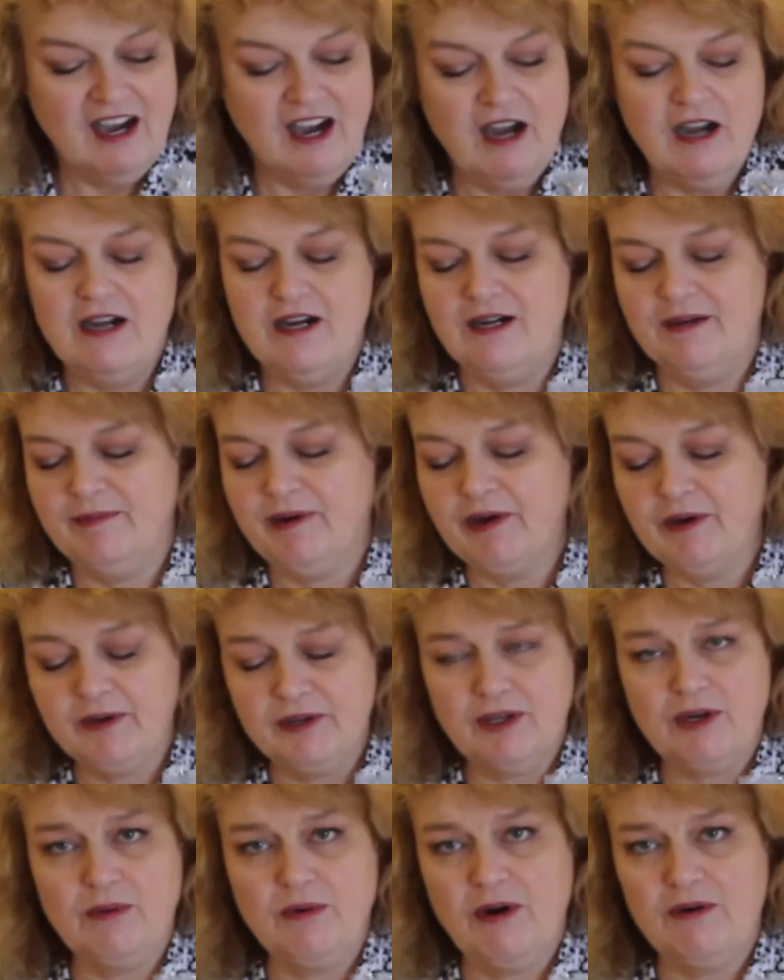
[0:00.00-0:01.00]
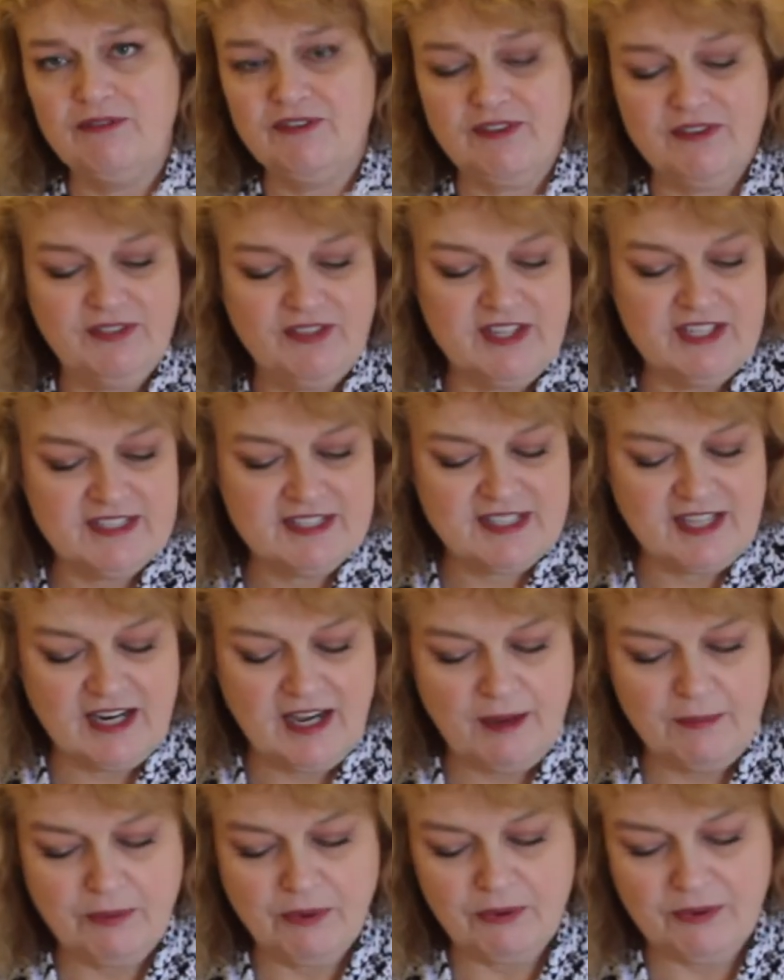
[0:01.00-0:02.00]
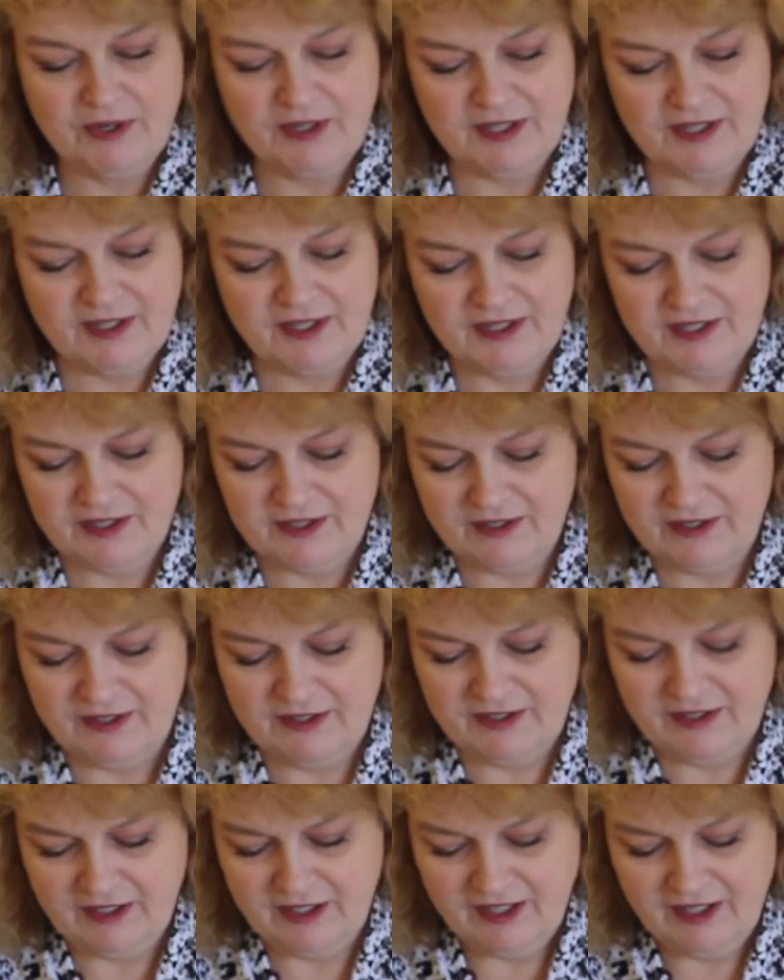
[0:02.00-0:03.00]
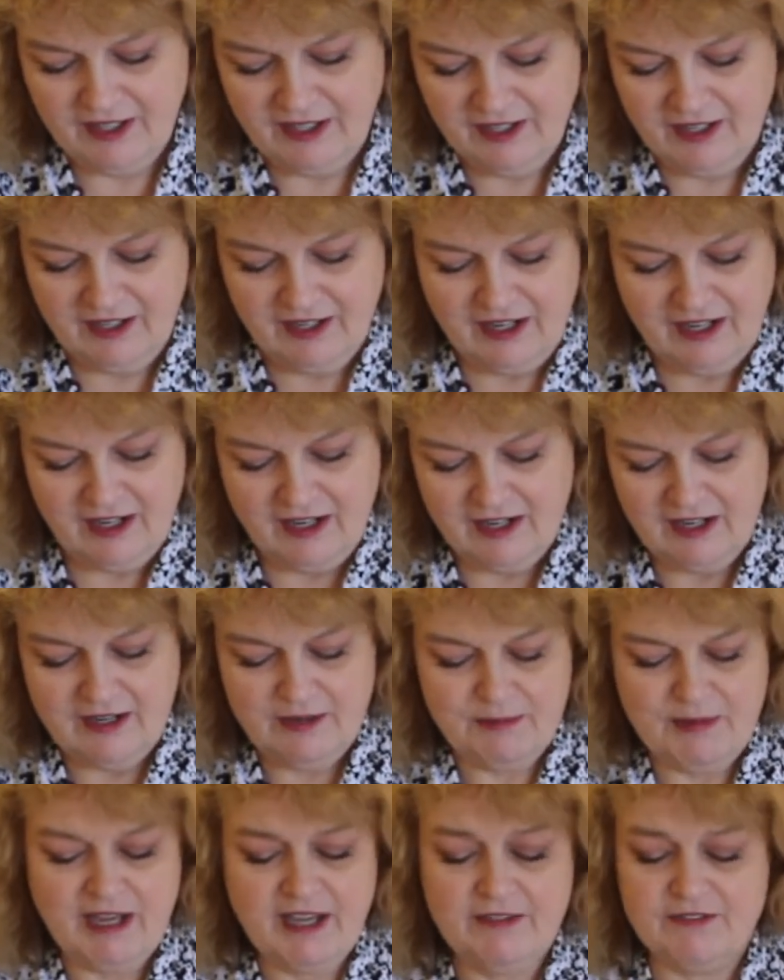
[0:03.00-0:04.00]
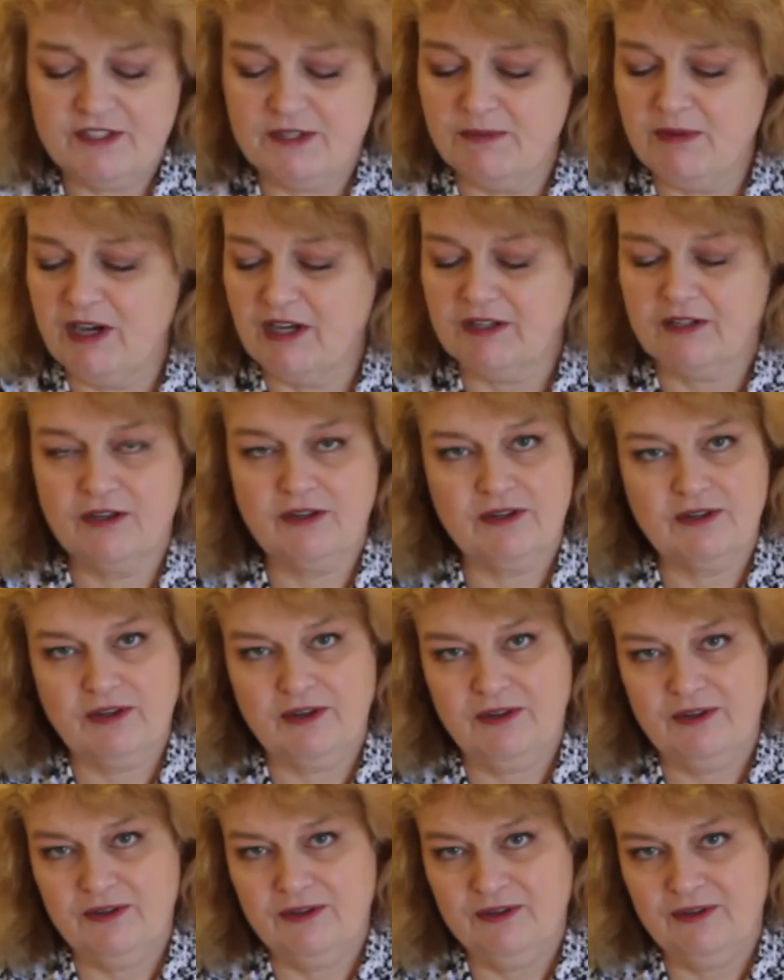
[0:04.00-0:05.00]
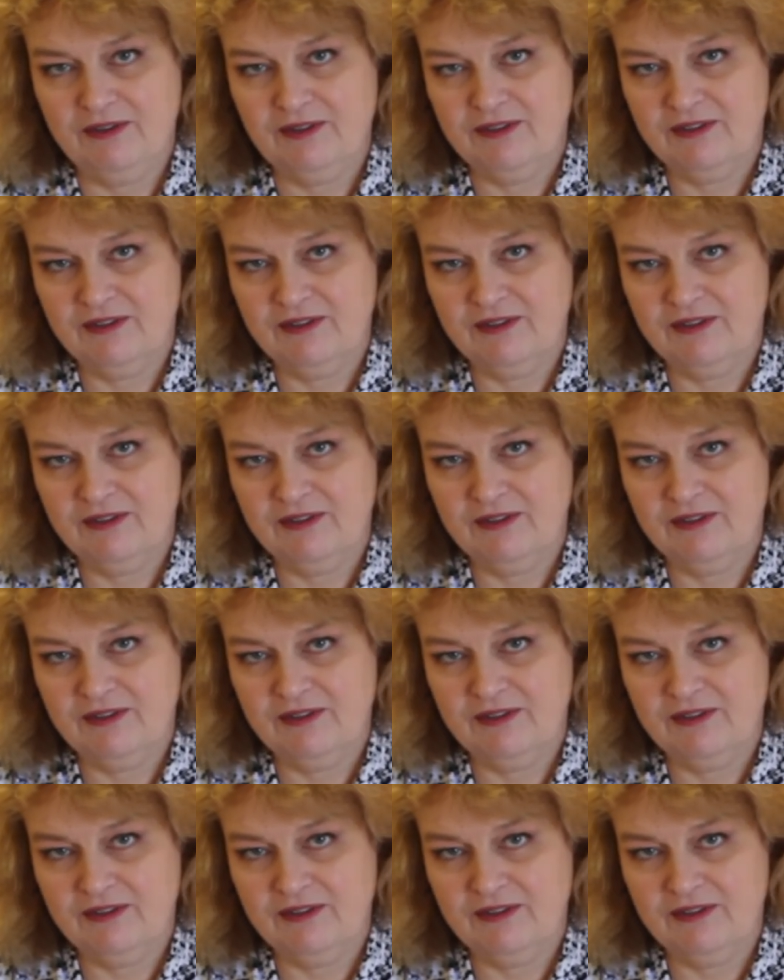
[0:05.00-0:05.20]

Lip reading: I'm going to go over the things that I put in here. I have some hot cocoa